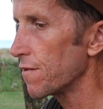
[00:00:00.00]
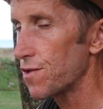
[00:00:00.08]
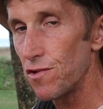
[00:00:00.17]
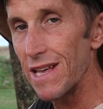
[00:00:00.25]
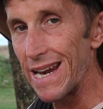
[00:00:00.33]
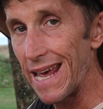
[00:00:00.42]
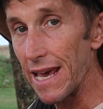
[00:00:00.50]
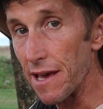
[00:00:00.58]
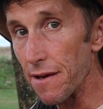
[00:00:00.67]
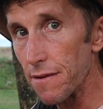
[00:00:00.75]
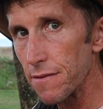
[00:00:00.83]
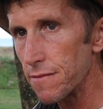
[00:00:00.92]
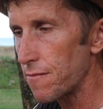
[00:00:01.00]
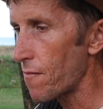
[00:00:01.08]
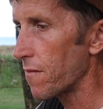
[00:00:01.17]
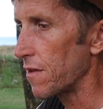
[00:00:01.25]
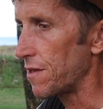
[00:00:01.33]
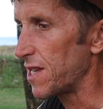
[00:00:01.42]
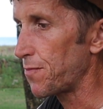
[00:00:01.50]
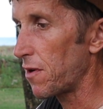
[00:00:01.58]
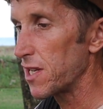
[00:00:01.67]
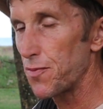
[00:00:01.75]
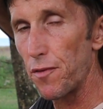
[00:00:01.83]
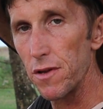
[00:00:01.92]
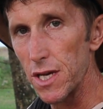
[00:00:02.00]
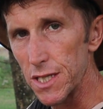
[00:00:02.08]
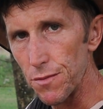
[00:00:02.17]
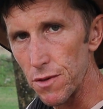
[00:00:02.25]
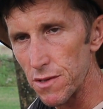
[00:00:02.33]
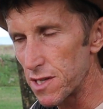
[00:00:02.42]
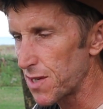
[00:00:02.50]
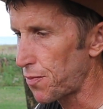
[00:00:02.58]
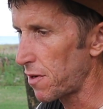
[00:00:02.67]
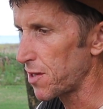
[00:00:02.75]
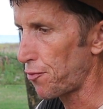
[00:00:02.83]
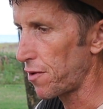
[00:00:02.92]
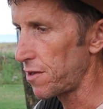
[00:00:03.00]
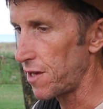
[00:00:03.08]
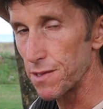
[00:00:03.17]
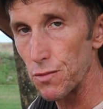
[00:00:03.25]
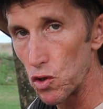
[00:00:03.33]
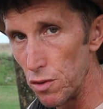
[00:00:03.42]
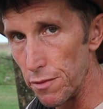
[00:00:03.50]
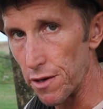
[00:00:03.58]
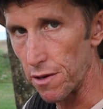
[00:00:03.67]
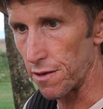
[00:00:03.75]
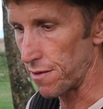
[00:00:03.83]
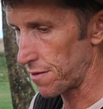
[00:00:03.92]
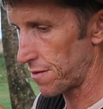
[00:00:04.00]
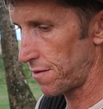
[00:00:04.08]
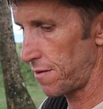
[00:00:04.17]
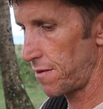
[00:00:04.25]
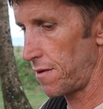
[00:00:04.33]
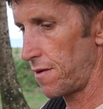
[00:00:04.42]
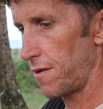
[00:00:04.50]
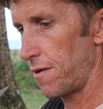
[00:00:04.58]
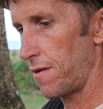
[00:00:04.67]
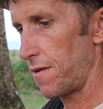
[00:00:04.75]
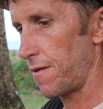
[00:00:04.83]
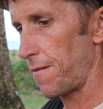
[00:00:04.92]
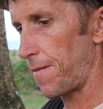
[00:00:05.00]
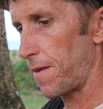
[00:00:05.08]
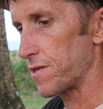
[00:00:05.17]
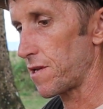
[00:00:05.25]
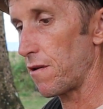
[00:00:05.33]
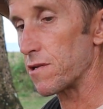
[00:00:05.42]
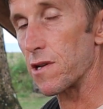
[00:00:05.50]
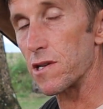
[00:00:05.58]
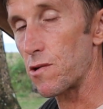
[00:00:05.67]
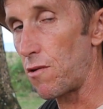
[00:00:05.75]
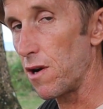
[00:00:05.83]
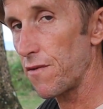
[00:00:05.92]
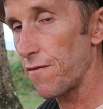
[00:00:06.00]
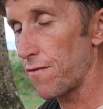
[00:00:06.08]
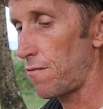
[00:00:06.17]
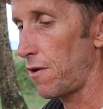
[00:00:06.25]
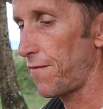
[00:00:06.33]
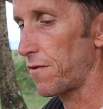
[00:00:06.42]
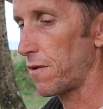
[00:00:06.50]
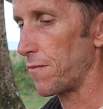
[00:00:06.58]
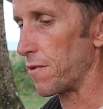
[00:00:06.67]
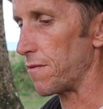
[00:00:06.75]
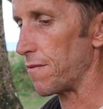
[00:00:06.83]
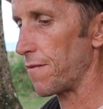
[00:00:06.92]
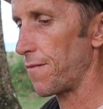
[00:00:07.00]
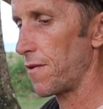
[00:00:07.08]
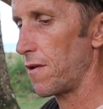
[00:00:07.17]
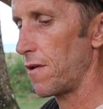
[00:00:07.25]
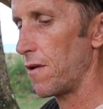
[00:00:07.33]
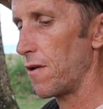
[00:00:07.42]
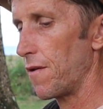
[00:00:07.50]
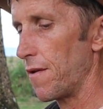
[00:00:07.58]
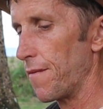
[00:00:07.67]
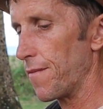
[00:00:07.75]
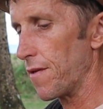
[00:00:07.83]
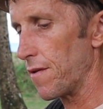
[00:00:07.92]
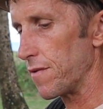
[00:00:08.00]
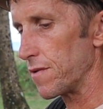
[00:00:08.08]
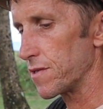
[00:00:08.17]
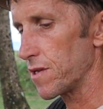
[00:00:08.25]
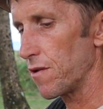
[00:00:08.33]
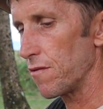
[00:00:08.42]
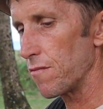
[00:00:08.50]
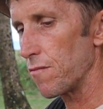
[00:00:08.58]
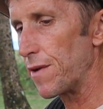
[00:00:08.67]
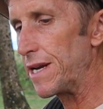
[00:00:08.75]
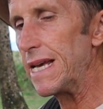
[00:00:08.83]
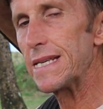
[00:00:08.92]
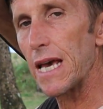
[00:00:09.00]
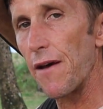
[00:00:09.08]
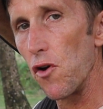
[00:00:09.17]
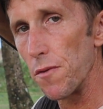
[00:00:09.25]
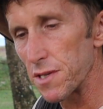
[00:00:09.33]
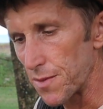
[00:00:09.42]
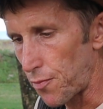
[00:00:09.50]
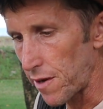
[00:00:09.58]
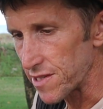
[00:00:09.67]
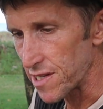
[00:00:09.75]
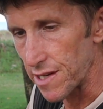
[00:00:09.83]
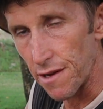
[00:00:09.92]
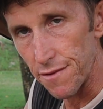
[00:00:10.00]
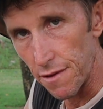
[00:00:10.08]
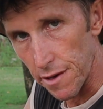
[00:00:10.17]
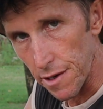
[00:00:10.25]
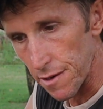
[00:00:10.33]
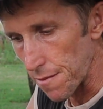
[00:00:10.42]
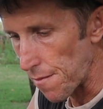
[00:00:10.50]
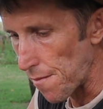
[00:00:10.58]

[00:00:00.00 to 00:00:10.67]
to that egg, just by sprinkling some cumin on it. So it's quite phenomenal. So we need to have herbs and spices in our diet.